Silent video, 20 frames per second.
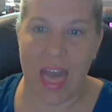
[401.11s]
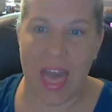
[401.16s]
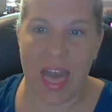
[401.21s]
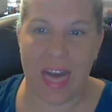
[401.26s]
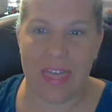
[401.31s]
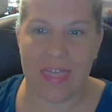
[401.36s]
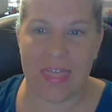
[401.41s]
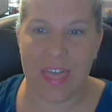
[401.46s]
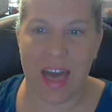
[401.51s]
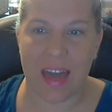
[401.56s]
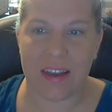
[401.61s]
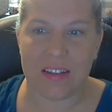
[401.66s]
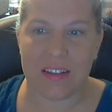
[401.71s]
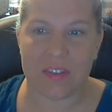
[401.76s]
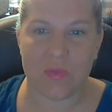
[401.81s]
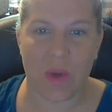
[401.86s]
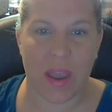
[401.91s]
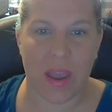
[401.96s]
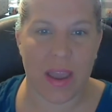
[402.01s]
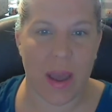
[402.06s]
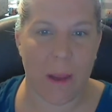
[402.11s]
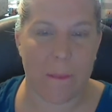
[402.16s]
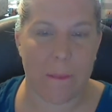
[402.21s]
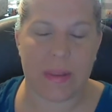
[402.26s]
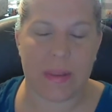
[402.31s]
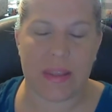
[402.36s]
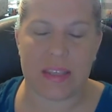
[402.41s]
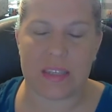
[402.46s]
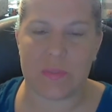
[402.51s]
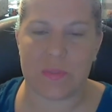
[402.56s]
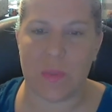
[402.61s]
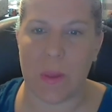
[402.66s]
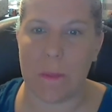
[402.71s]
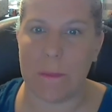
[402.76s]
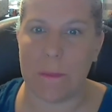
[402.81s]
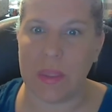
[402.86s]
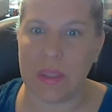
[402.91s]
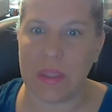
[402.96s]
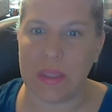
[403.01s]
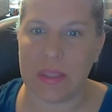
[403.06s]
And that is why companies
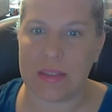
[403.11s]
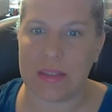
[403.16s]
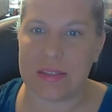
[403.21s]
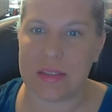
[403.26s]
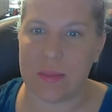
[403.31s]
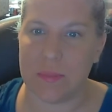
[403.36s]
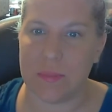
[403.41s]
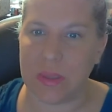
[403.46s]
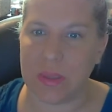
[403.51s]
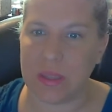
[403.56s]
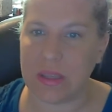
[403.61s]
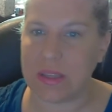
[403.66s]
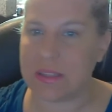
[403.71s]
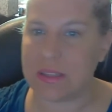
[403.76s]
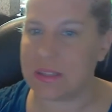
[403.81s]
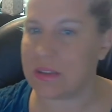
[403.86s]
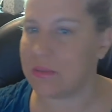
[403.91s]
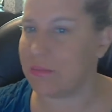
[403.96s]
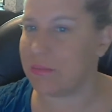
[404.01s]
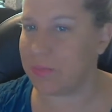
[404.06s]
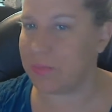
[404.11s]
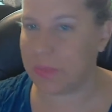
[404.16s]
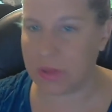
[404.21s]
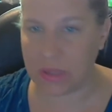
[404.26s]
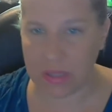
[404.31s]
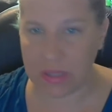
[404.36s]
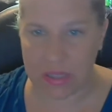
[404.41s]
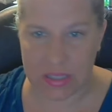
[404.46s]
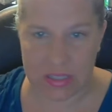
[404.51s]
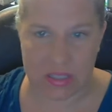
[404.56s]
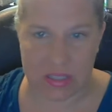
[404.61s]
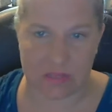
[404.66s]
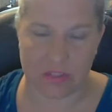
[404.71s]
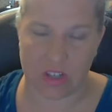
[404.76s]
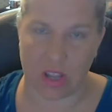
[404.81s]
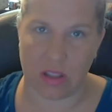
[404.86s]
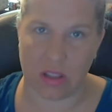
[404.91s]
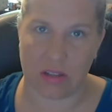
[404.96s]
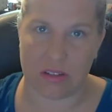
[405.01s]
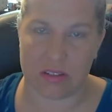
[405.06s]
spend billions and billions and billions of
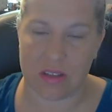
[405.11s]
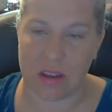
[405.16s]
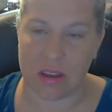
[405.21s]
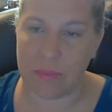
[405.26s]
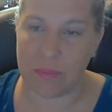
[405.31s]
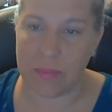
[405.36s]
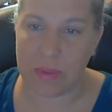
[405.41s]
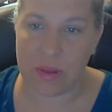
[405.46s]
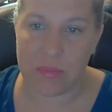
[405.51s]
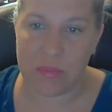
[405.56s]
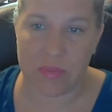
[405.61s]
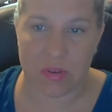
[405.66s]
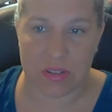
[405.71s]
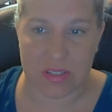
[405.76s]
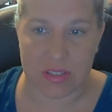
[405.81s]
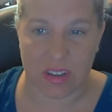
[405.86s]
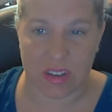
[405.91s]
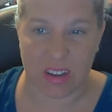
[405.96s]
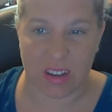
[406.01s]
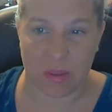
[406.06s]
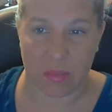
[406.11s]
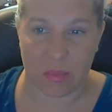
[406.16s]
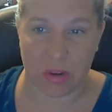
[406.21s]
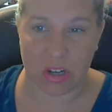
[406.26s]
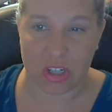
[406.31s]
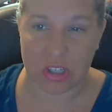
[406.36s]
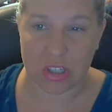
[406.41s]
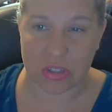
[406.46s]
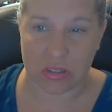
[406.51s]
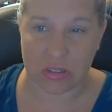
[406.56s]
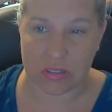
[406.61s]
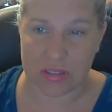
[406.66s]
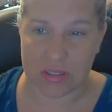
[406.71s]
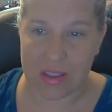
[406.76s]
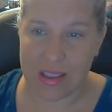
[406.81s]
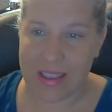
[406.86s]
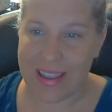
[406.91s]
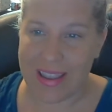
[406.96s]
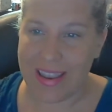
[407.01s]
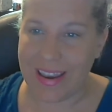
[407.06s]
dollars on billboards and commercials.
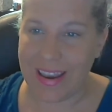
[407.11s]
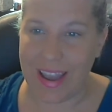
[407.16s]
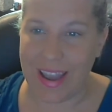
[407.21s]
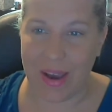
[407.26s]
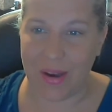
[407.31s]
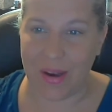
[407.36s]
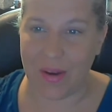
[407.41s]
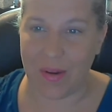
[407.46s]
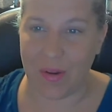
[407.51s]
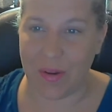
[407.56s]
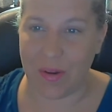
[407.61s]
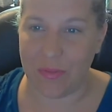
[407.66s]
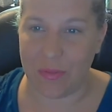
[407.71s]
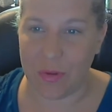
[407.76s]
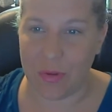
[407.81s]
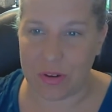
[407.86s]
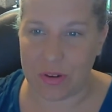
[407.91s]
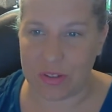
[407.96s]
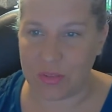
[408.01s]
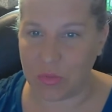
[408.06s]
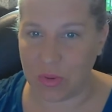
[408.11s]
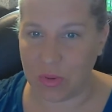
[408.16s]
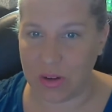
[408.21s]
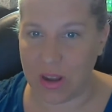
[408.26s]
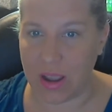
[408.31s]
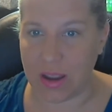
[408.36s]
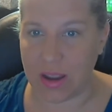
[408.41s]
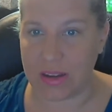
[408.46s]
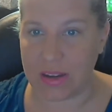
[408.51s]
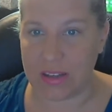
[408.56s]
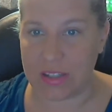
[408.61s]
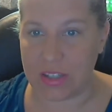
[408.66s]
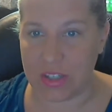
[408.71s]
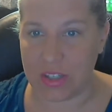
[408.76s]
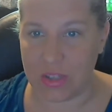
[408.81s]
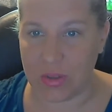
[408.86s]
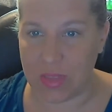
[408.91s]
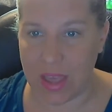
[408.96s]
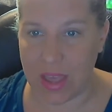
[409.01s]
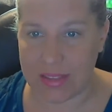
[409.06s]
Now, of course, we're not going to
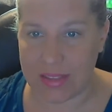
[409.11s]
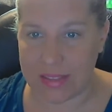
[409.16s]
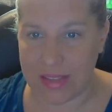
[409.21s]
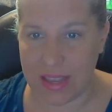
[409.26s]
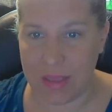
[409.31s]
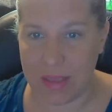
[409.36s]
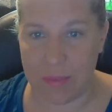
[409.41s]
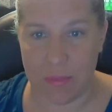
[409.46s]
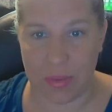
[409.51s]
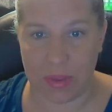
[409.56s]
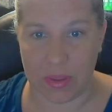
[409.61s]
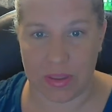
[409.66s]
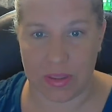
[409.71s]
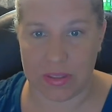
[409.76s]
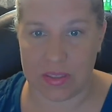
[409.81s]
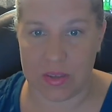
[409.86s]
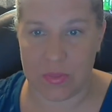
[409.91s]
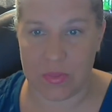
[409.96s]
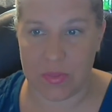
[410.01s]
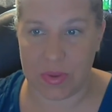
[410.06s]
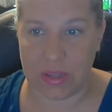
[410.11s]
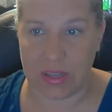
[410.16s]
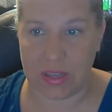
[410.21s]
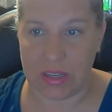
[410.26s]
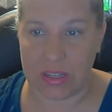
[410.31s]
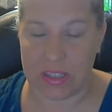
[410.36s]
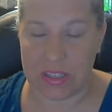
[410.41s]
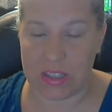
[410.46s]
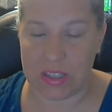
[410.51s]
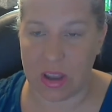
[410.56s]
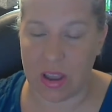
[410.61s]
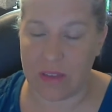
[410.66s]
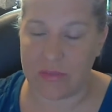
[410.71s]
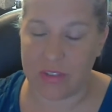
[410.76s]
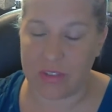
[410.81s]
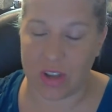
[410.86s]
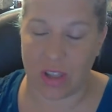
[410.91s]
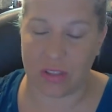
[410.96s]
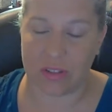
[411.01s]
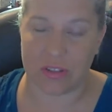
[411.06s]
do that same billions and billions of
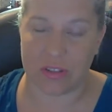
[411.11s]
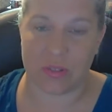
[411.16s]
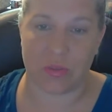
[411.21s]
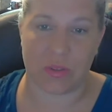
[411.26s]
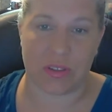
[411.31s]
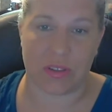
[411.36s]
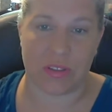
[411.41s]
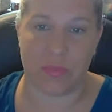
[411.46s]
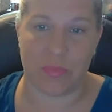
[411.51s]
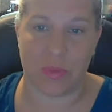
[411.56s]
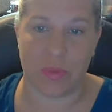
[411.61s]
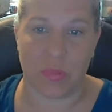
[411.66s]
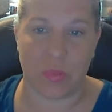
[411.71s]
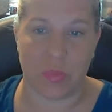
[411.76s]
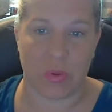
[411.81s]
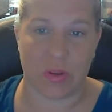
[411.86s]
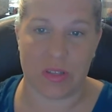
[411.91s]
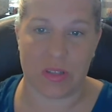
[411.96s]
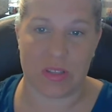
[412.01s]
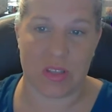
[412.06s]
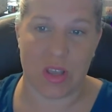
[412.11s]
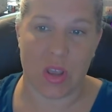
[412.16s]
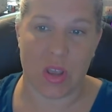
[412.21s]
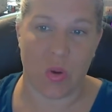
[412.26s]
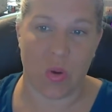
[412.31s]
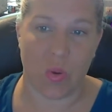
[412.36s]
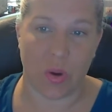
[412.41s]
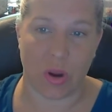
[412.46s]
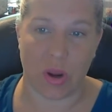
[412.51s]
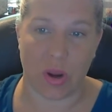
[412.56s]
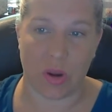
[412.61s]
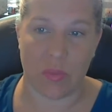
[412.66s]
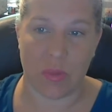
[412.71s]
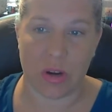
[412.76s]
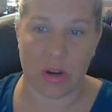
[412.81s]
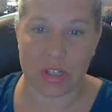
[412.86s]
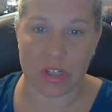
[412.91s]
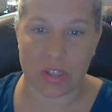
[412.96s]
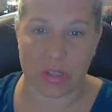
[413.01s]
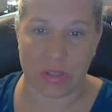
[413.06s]
dollars worth of billboards or
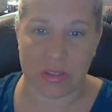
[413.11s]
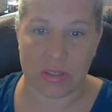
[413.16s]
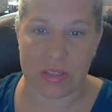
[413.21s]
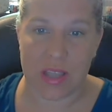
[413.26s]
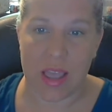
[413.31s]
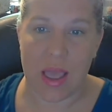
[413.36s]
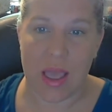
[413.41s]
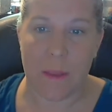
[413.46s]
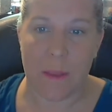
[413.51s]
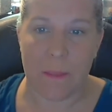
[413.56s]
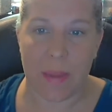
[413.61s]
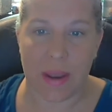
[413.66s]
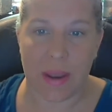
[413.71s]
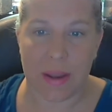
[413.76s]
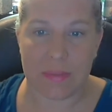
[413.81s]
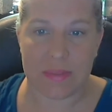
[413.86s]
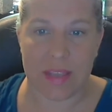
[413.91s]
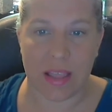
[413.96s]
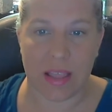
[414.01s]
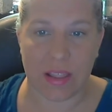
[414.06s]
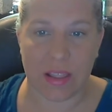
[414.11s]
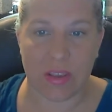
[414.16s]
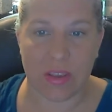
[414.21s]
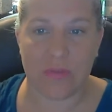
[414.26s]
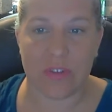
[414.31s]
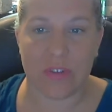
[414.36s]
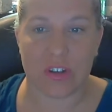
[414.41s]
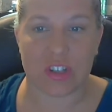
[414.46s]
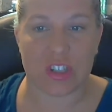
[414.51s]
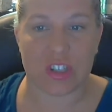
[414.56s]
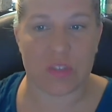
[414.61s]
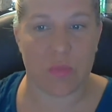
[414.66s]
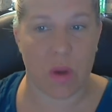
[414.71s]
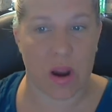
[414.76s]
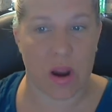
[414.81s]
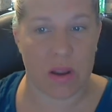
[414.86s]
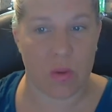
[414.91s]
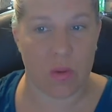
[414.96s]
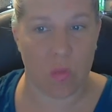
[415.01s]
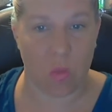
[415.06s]
commercials, but I'm telling you, if you're
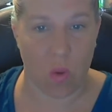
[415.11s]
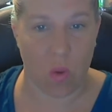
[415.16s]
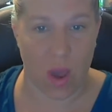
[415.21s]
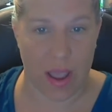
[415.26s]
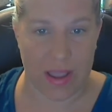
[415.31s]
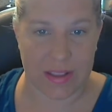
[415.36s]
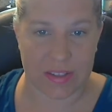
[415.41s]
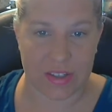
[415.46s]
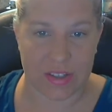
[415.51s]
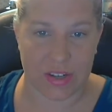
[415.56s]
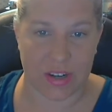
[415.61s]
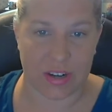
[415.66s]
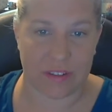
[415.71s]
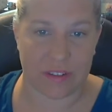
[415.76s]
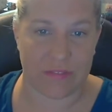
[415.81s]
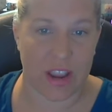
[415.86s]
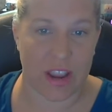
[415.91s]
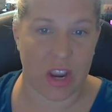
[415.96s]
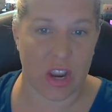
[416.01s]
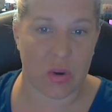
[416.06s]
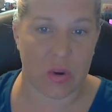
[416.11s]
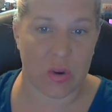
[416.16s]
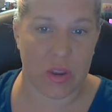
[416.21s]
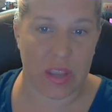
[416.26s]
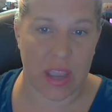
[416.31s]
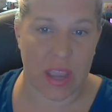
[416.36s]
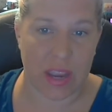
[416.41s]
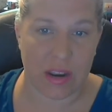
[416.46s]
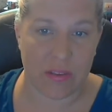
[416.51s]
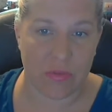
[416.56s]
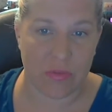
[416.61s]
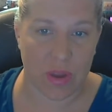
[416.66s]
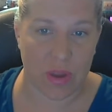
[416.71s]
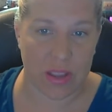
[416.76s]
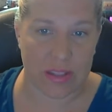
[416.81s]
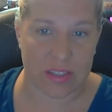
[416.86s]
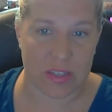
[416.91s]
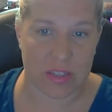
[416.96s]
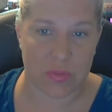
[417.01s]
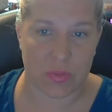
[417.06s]
smart and wise, you're going to find creative
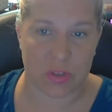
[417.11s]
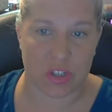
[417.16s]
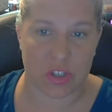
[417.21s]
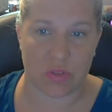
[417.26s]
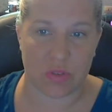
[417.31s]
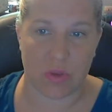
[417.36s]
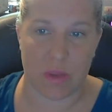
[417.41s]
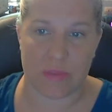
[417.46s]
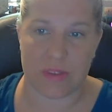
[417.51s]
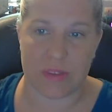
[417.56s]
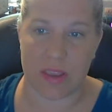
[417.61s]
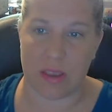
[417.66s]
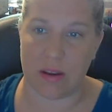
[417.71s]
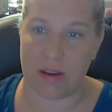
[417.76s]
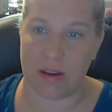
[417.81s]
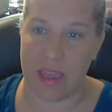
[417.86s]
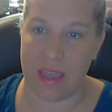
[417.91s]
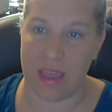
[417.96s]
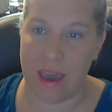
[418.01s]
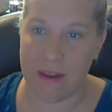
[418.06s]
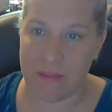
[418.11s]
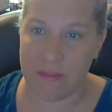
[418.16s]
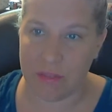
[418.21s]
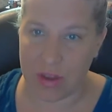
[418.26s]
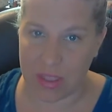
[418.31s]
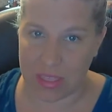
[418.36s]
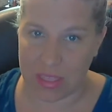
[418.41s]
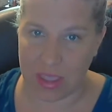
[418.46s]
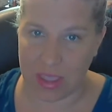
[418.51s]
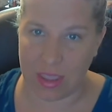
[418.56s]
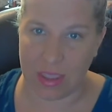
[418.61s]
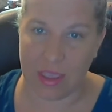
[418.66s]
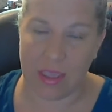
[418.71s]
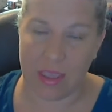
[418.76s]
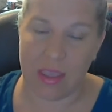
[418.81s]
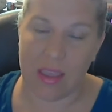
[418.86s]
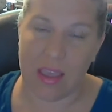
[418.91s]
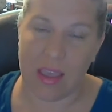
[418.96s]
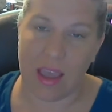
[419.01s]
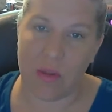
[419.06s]
ways to put your website on everything
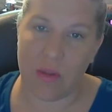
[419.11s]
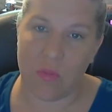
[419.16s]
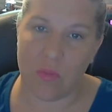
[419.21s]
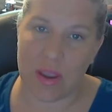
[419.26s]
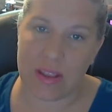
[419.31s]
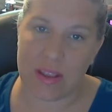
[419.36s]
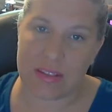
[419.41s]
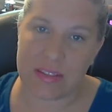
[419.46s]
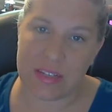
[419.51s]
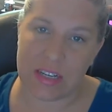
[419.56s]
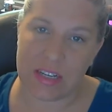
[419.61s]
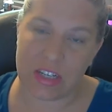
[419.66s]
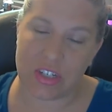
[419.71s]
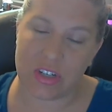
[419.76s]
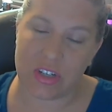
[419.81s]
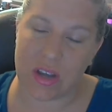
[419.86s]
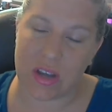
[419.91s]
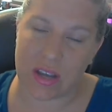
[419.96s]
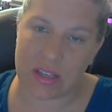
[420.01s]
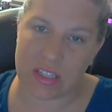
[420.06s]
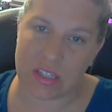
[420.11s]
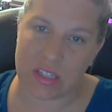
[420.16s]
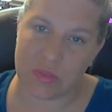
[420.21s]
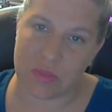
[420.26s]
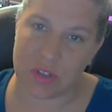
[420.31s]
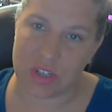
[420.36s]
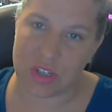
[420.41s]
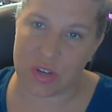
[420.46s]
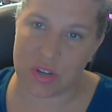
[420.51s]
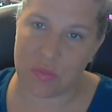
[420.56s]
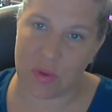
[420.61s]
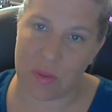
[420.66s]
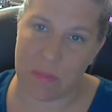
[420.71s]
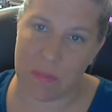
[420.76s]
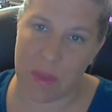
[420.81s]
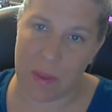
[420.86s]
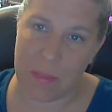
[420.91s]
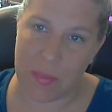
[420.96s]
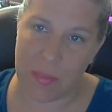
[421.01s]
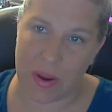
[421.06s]
and ways to get your customers to
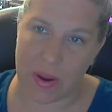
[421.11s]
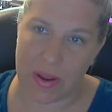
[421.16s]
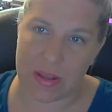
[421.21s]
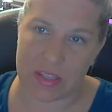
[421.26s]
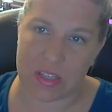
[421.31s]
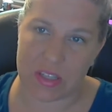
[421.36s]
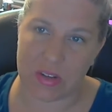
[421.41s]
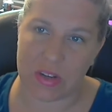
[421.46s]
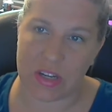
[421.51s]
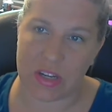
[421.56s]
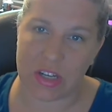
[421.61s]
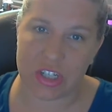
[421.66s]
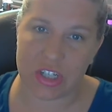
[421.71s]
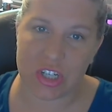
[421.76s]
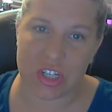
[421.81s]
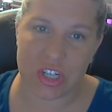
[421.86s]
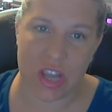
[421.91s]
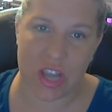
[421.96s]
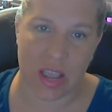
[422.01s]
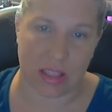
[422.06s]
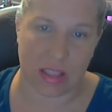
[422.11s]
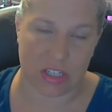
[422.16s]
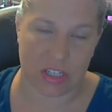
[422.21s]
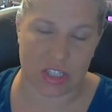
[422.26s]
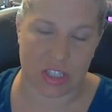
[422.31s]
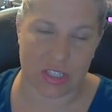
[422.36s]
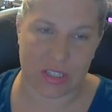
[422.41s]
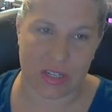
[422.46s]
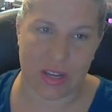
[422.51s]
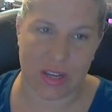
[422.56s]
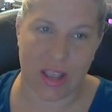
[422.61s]
remember it. So here's your challenge.